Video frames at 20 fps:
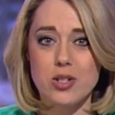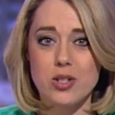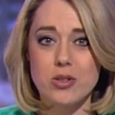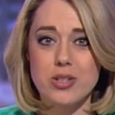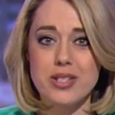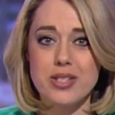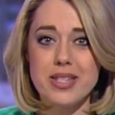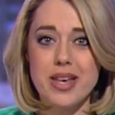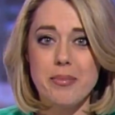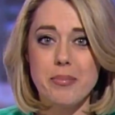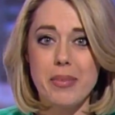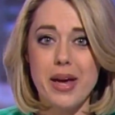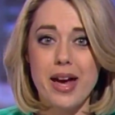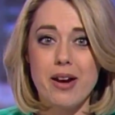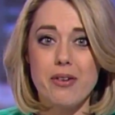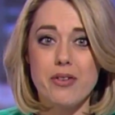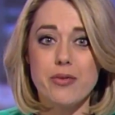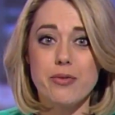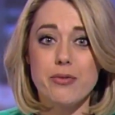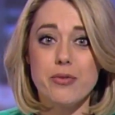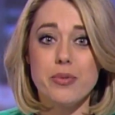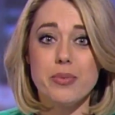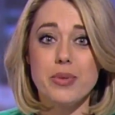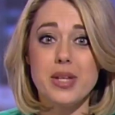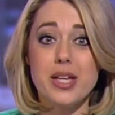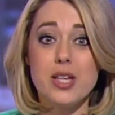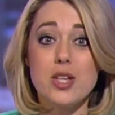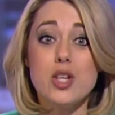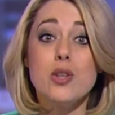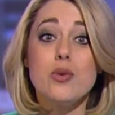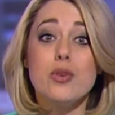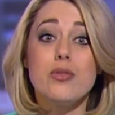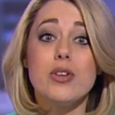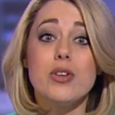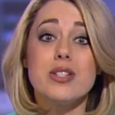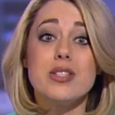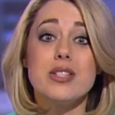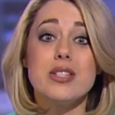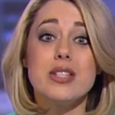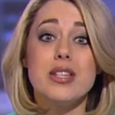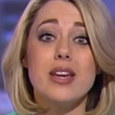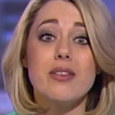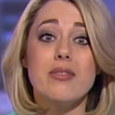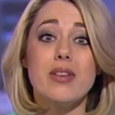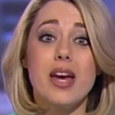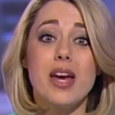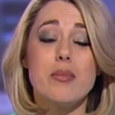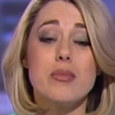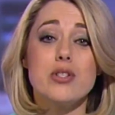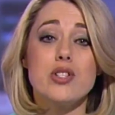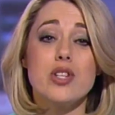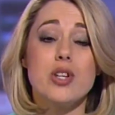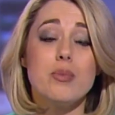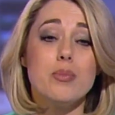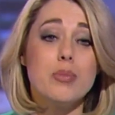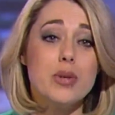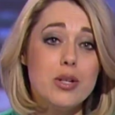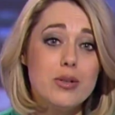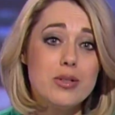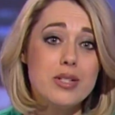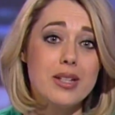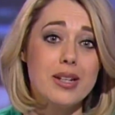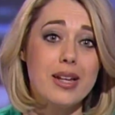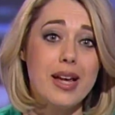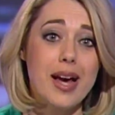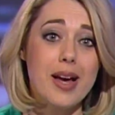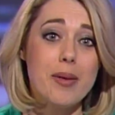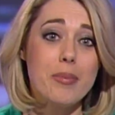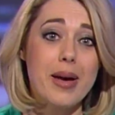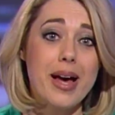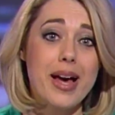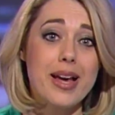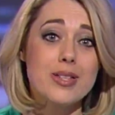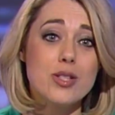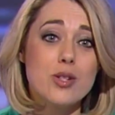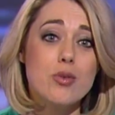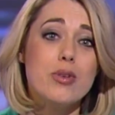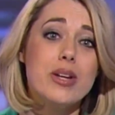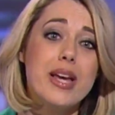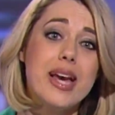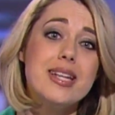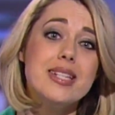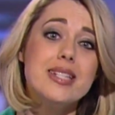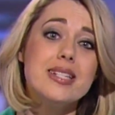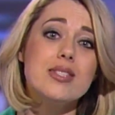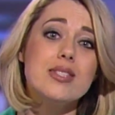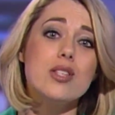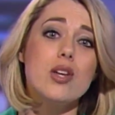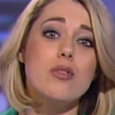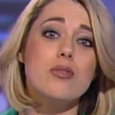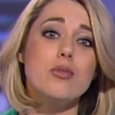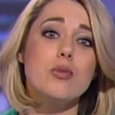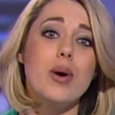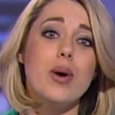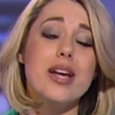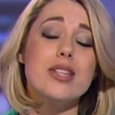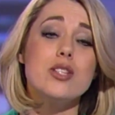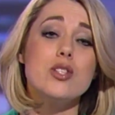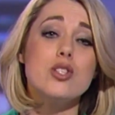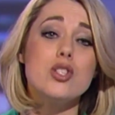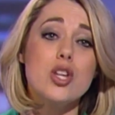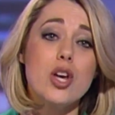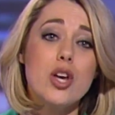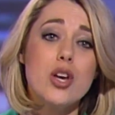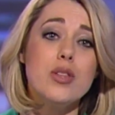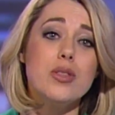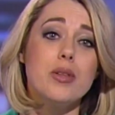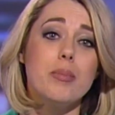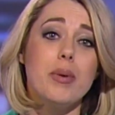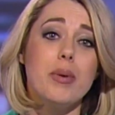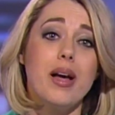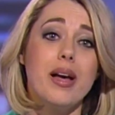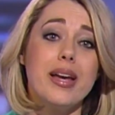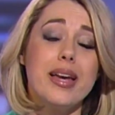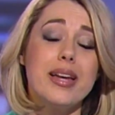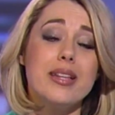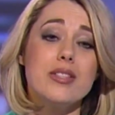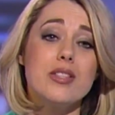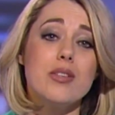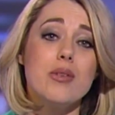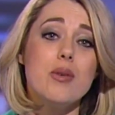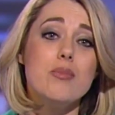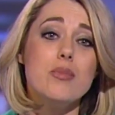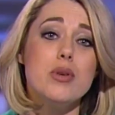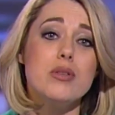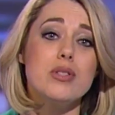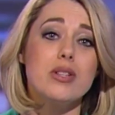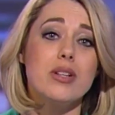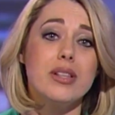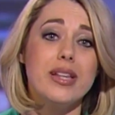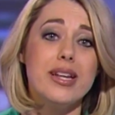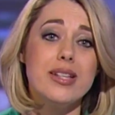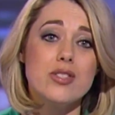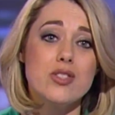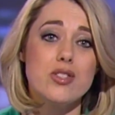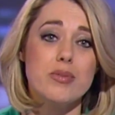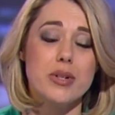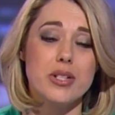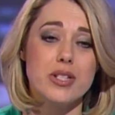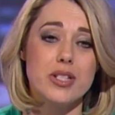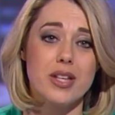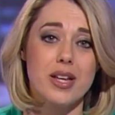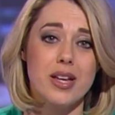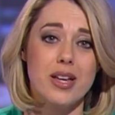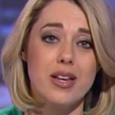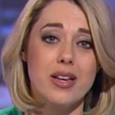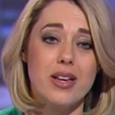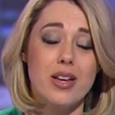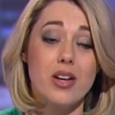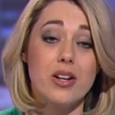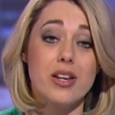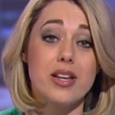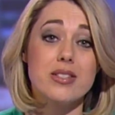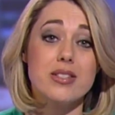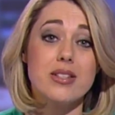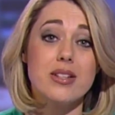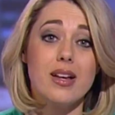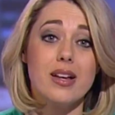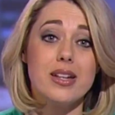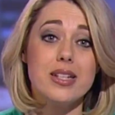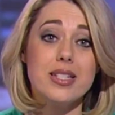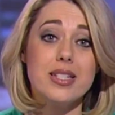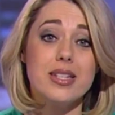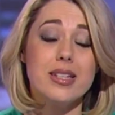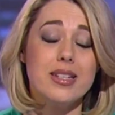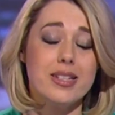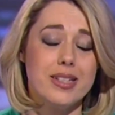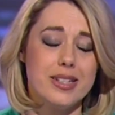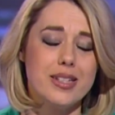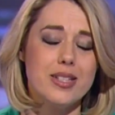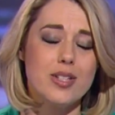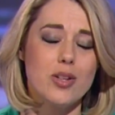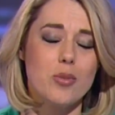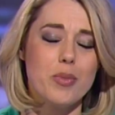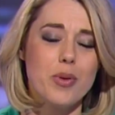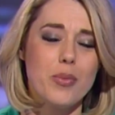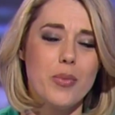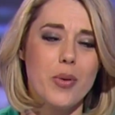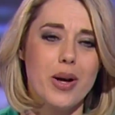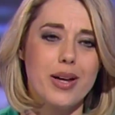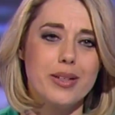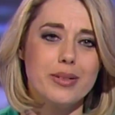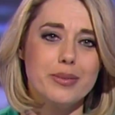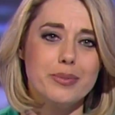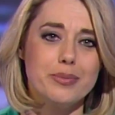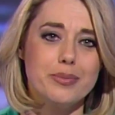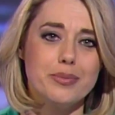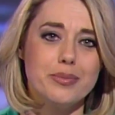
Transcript: Dr Sam Aaron from the University of Cambridge Computer Lab has created software to turn the Pi into a musical instrument. Earlier tonight, he told me why.